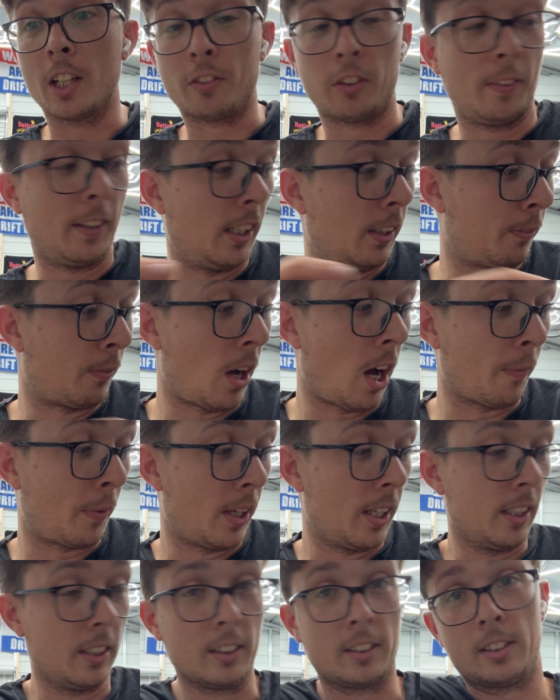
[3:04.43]
for me to pop
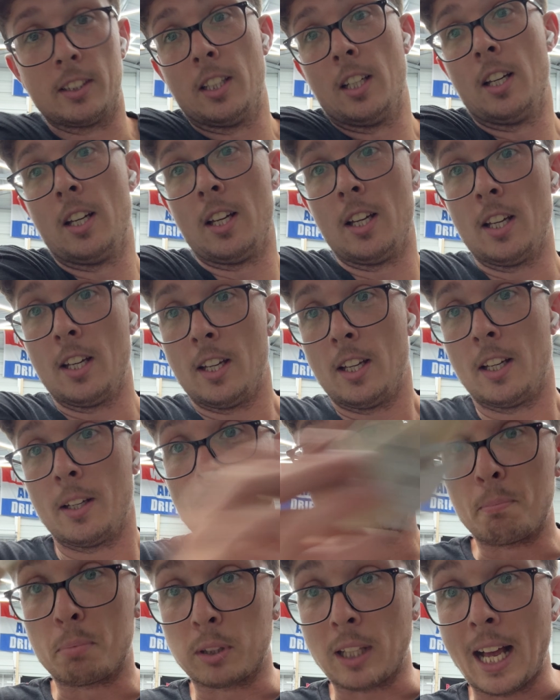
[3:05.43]
his
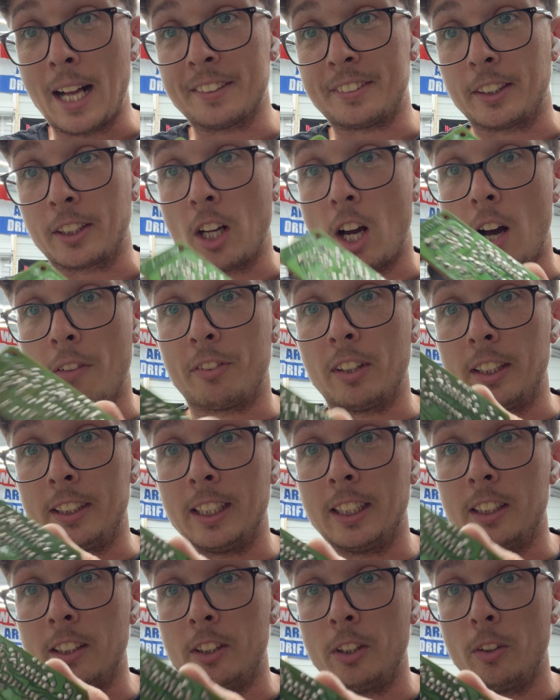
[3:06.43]
plastic off than
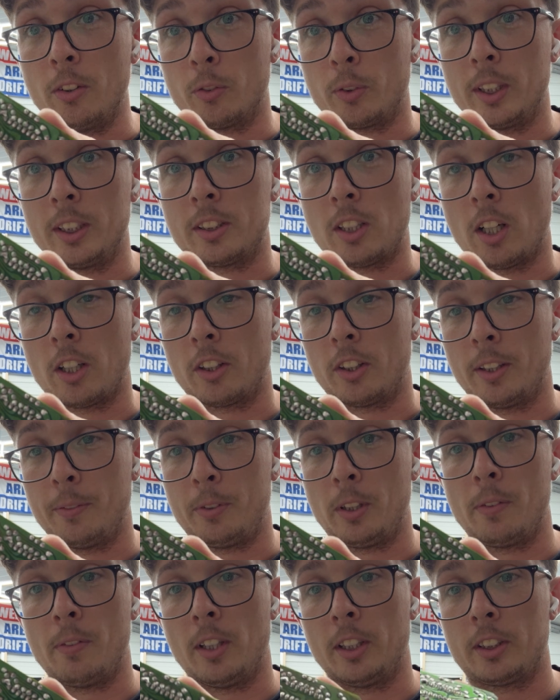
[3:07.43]
it did to resolder it
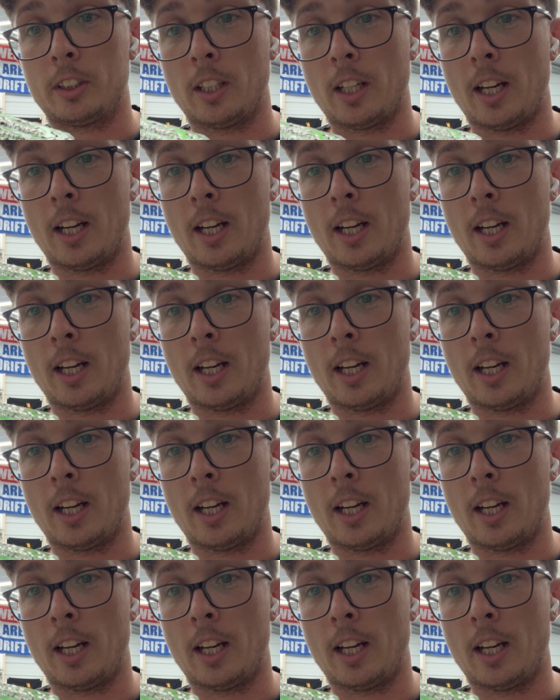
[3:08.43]
pretty much.